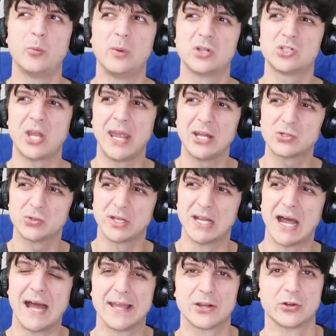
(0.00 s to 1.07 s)
much hatred and
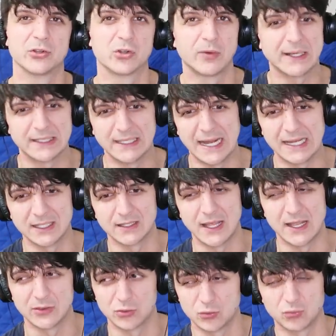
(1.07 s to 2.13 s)
ire directed at,
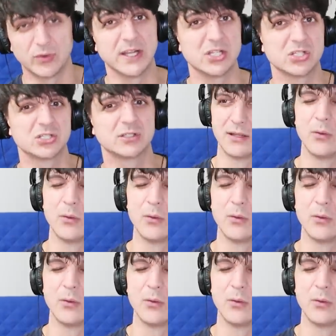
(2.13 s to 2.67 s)
at the rich.